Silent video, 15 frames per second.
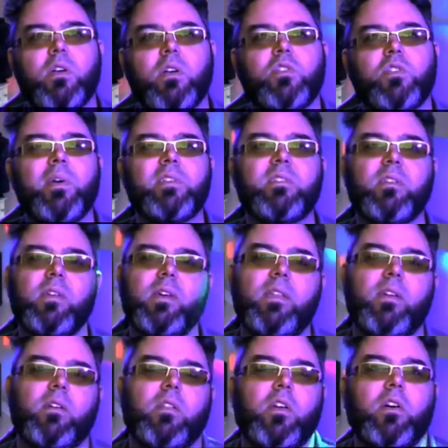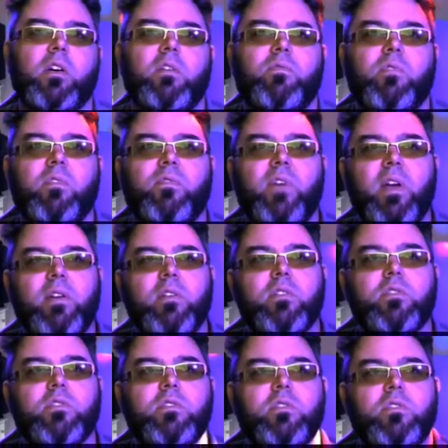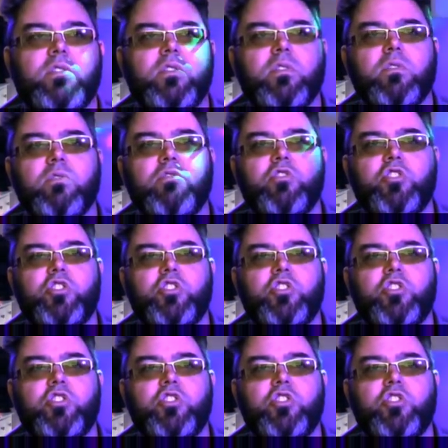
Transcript: So basically, they're looking for vendors to,